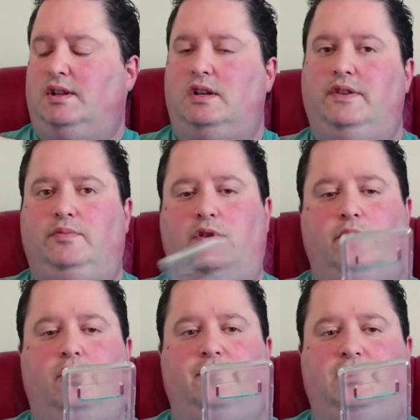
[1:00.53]
And this probably
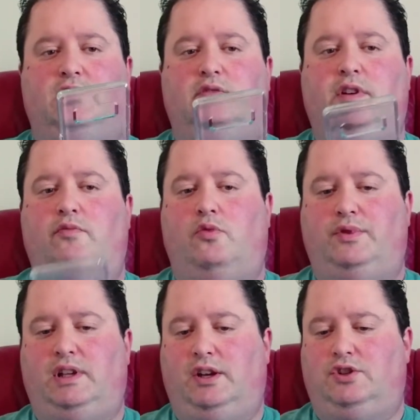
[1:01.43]
offers a little bit more
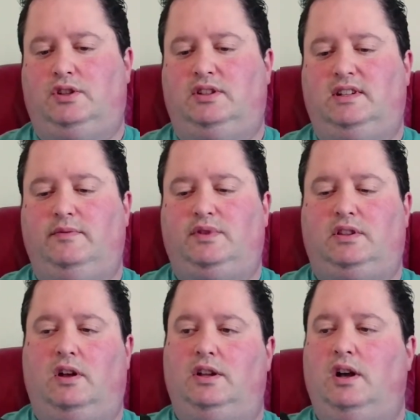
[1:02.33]
protection, and the lips
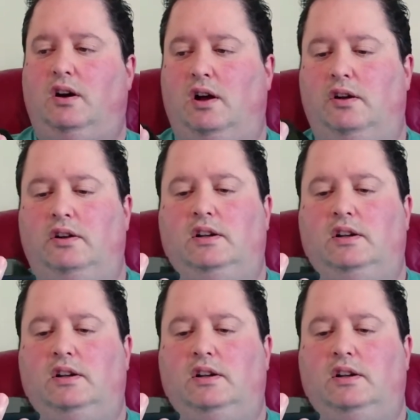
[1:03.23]
slightly higher.